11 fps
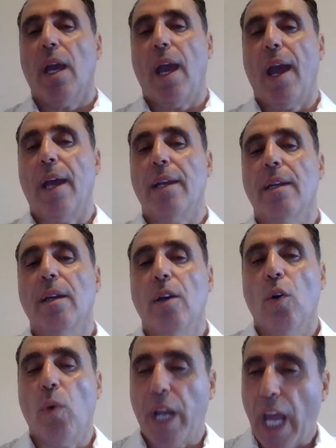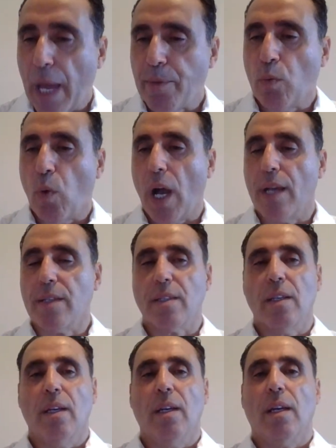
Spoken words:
And what happened was